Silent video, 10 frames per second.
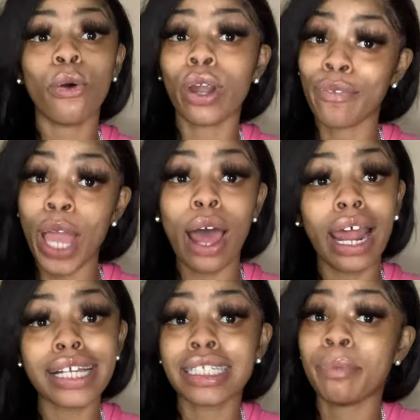If y'all
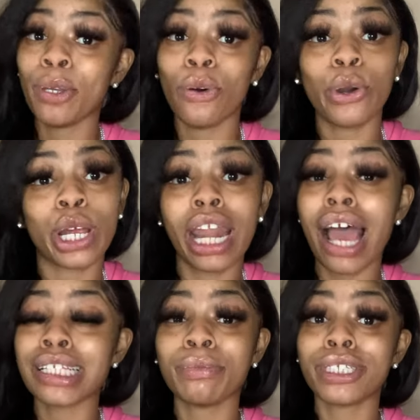like to be
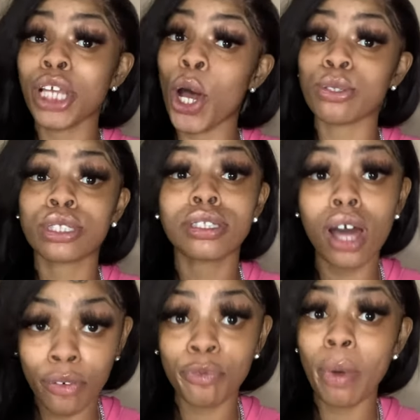organized with y'all
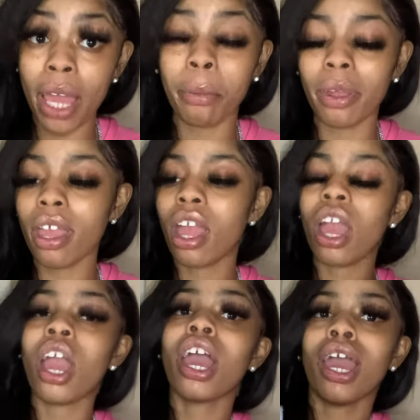stuff, baby,
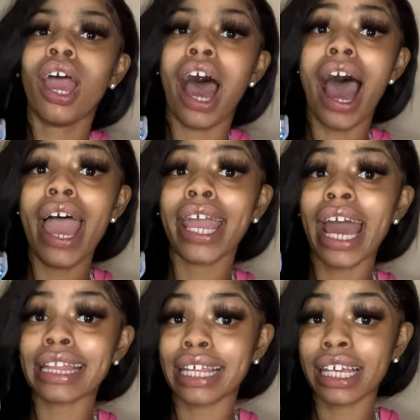I had
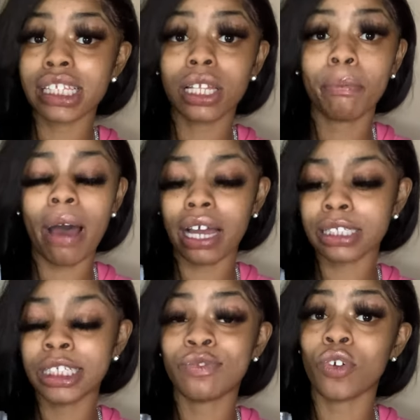got these little
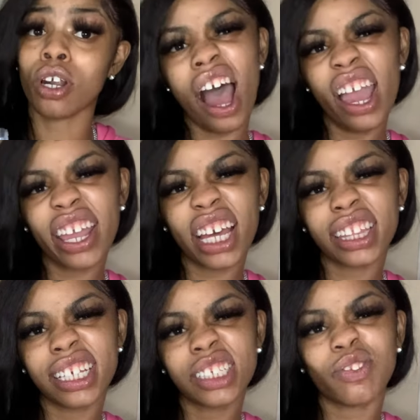boxes from, I had got
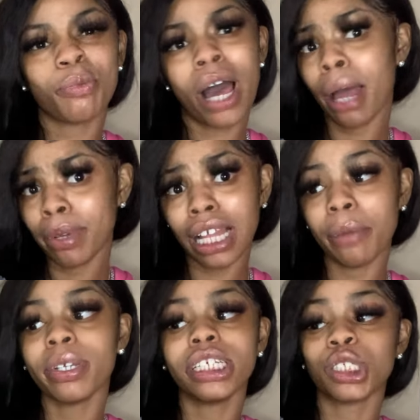these from Hobby
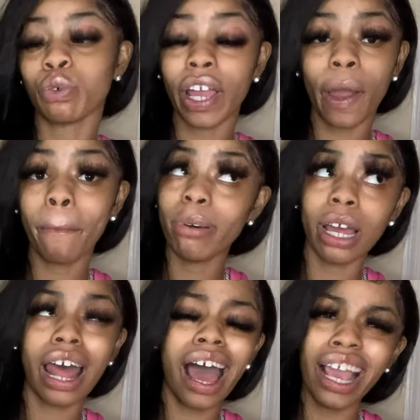Lobby as well,
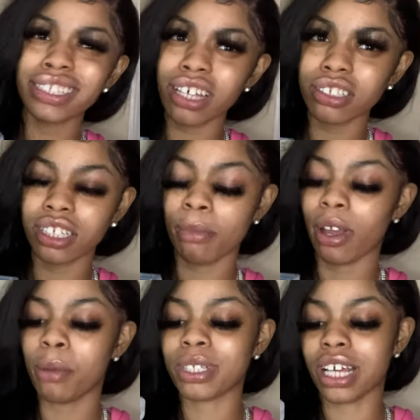but I had saw some on
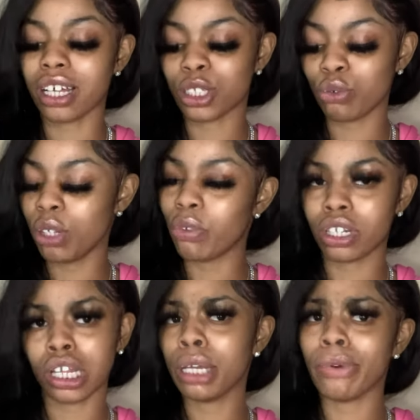Amazon too. It
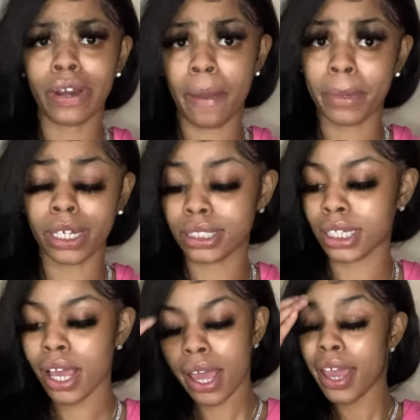wasn't, it wasn't that much.
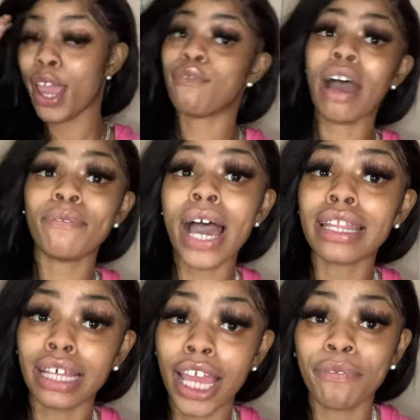If I find
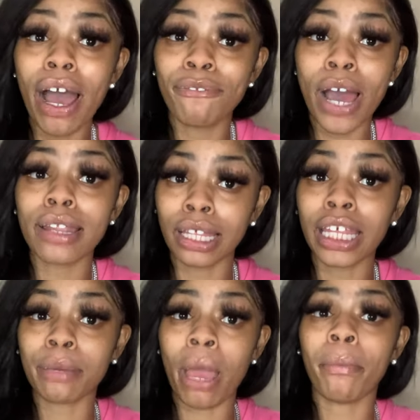the if I find the
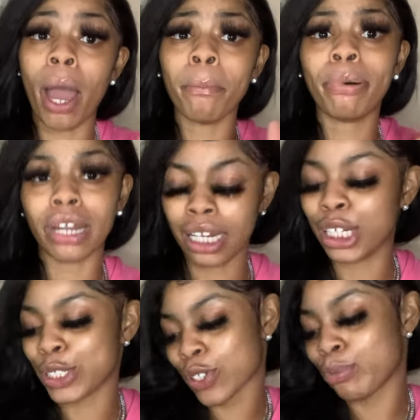link, baby, I'm gonna put it in the
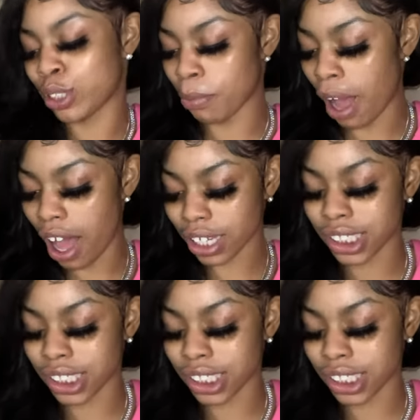description box.